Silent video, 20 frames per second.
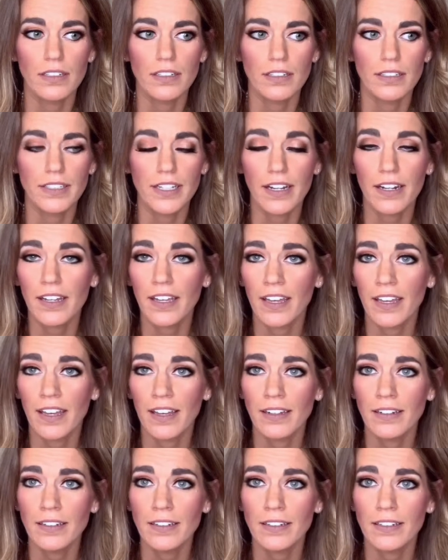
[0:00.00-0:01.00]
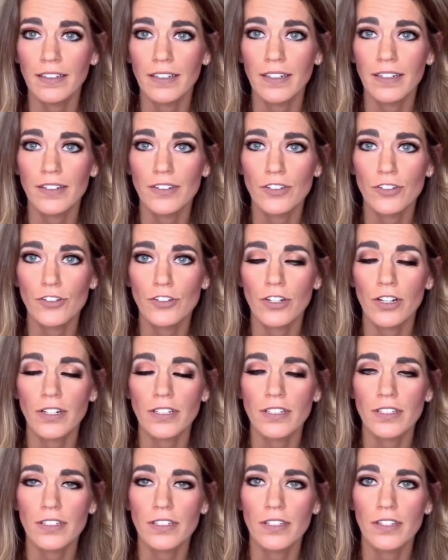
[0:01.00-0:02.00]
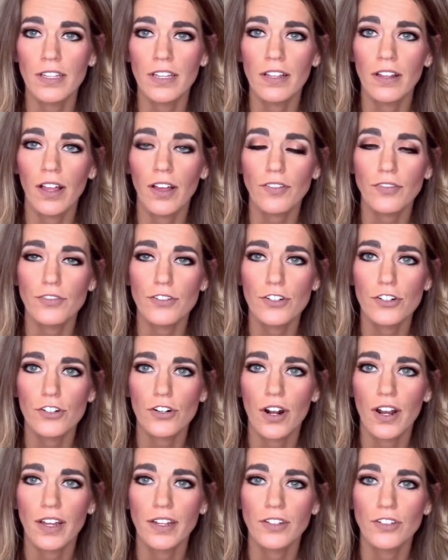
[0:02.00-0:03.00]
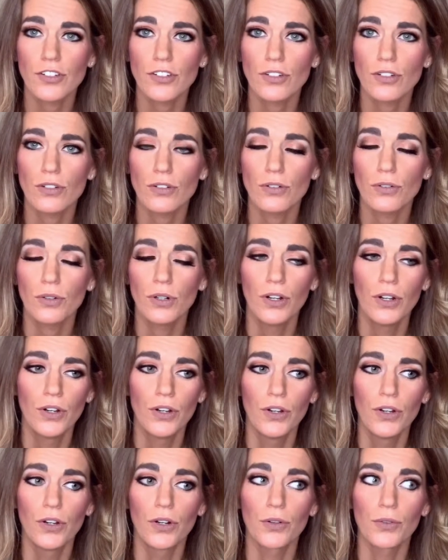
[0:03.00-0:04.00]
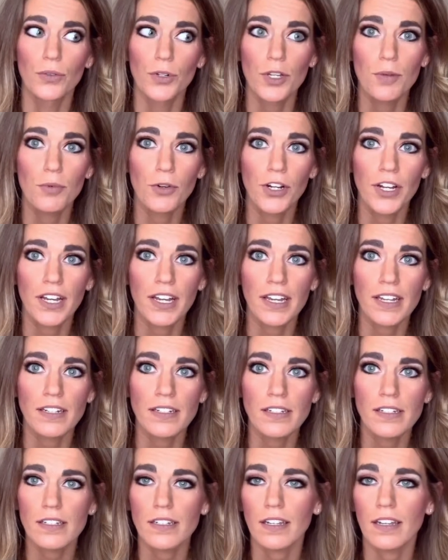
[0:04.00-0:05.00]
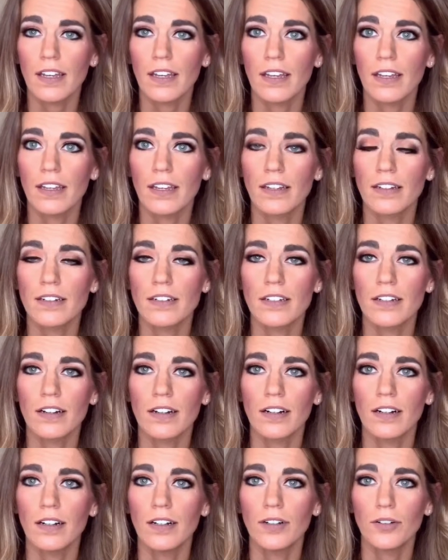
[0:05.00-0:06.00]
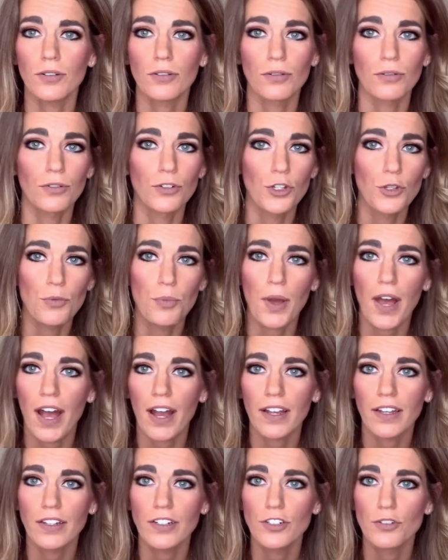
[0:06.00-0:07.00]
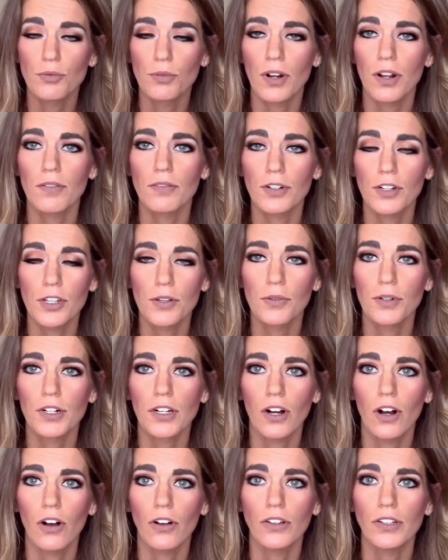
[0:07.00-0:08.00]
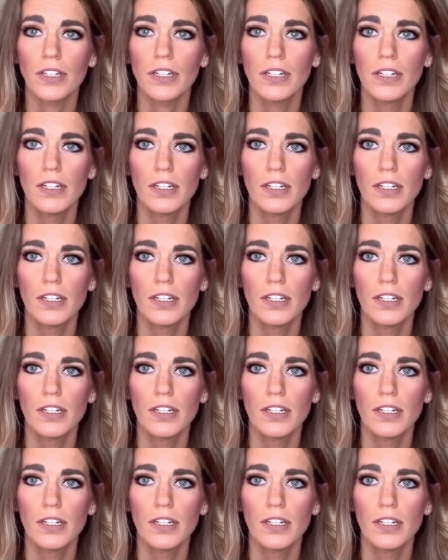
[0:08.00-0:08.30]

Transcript: Yet again, it is just the left trying to rebrand and repackage, whatever you want to call it,